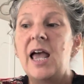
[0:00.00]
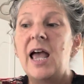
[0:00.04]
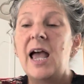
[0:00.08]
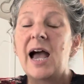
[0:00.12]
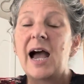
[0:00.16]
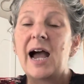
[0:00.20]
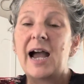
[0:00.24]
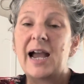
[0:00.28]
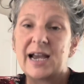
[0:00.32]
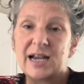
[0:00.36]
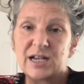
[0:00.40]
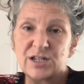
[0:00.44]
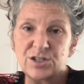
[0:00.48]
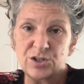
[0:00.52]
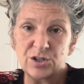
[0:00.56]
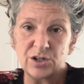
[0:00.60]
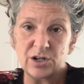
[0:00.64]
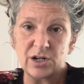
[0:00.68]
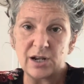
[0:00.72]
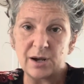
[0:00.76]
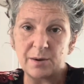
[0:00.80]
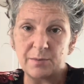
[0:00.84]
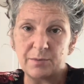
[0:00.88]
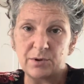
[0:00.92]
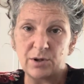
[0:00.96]
I ask you to
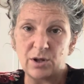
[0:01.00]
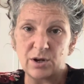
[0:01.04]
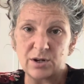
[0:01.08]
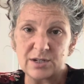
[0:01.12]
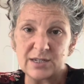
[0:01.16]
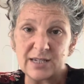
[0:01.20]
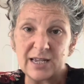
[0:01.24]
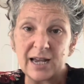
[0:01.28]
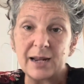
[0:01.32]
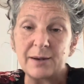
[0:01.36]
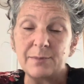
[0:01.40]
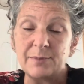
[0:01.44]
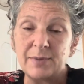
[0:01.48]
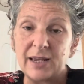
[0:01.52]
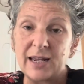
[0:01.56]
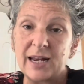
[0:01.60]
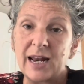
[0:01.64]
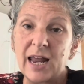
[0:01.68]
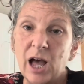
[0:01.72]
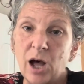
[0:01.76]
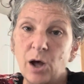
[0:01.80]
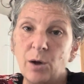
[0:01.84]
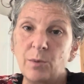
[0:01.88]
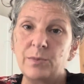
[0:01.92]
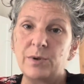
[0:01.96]
come alongside me and
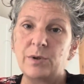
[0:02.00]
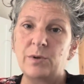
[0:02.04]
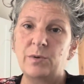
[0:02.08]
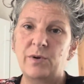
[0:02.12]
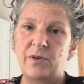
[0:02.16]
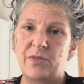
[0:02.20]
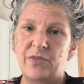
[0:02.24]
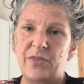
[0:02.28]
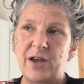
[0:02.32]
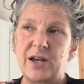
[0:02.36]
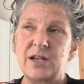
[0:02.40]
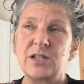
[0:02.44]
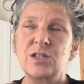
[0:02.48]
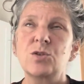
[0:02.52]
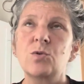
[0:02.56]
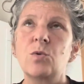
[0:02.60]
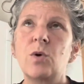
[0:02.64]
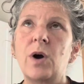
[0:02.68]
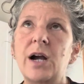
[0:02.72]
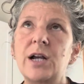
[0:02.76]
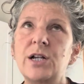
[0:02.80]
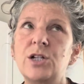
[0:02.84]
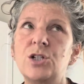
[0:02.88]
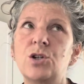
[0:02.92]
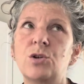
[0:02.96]
help me with that so
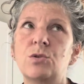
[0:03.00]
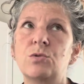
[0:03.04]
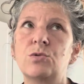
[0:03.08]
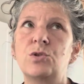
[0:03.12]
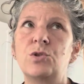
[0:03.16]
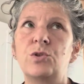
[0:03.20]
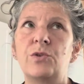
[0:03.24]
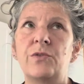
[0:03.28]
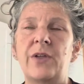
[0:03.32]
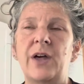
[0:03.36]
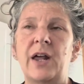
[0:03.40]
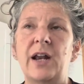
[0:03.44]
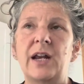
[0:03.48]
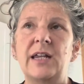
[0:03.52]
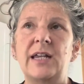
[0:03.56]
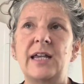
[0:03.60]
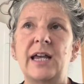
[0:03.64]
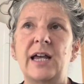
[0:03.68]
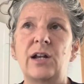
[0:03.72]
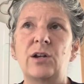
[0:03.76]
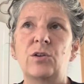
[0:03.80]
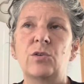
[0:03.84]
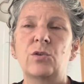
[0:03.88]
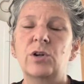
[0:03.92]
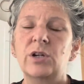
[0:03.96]
I don't do that
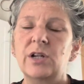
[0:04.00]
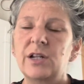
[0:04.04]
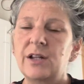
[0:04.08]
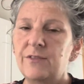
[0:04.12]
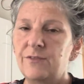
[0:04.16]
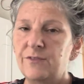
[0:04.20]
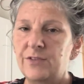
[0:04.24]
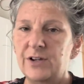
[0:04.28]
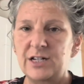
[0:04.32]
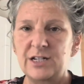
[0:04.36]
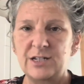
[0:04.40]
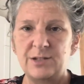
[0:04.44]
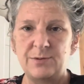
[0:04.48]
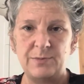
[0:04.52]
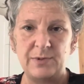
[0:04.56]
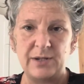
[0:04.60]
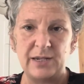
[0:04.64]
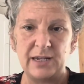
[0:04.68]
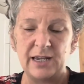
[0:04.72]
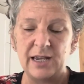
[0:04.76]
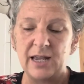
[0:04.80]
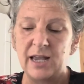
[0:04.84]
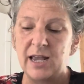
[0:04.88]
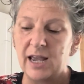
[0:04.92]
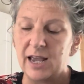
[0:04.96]
again, Lord. Convict me
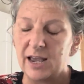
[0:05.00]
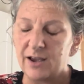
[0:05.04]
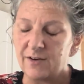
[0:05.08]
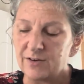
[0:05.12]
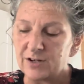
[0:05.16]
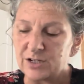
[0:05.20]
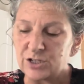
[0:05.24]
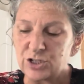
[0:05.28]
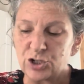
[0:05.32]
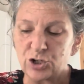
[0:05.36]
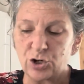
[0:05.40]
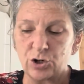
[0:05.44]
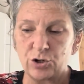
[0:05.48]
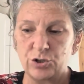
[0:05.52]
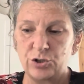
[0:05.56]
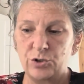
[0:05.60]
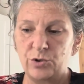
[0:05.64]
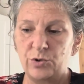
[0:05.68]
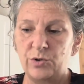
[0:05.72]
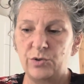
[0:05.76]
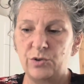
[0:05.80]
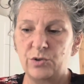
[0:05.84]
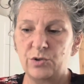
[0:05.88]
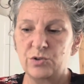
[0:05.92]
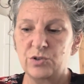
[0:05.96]
if I start
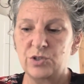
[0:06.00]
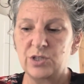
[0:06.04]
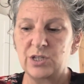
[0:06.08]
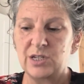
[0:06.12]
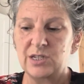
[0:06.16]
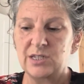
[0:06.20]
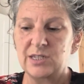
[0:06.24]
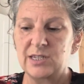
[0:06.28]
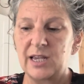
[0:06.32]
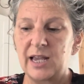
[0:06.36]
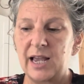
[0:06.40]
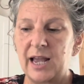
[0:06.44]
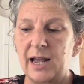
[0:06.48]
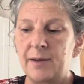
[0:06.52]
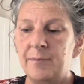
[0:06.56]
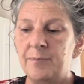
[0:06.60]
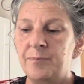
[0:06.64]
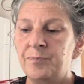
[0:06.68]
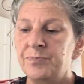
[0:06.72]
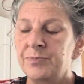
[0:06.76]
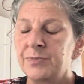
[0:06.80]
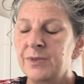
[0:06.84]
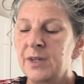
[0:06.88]
doing those things again.